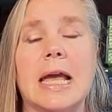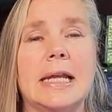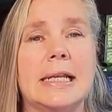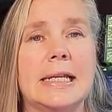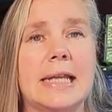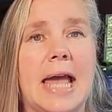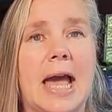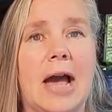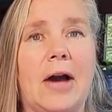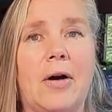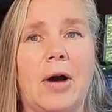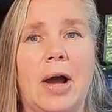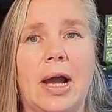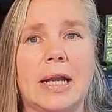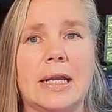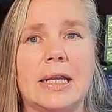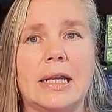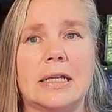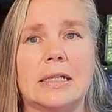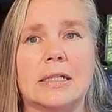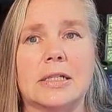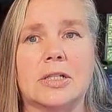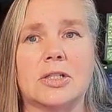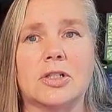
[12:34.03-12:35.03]
Now I
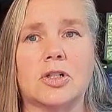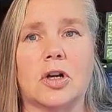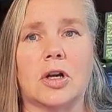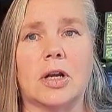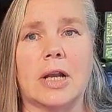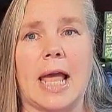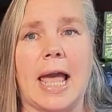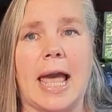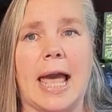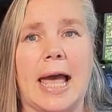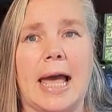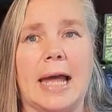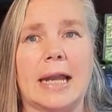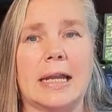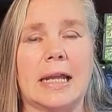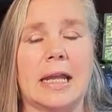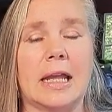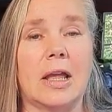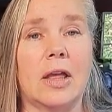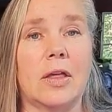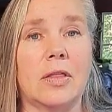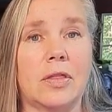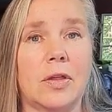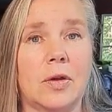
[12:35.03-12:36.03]
need to start
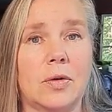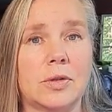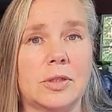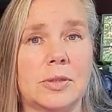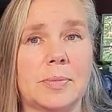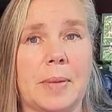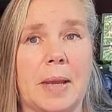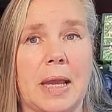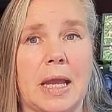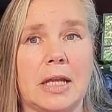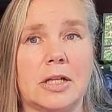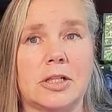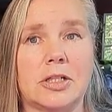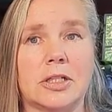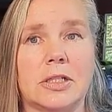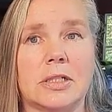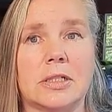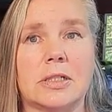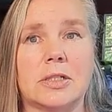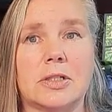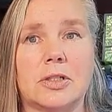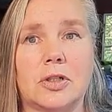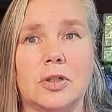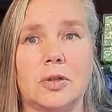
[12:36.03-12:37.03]
adding those
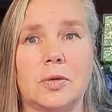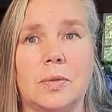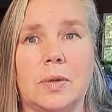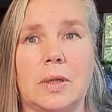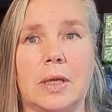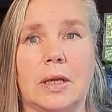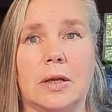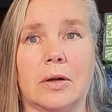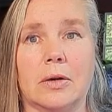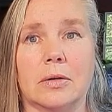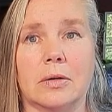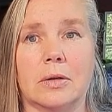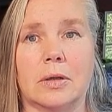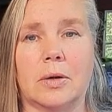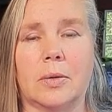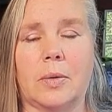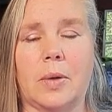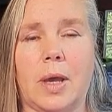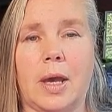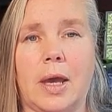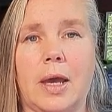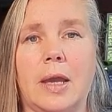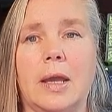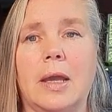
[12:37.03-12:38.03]
pages to here,
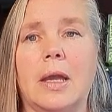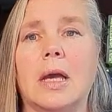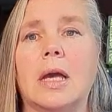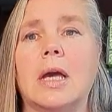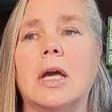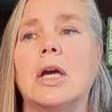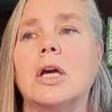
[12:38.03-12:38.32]
okay?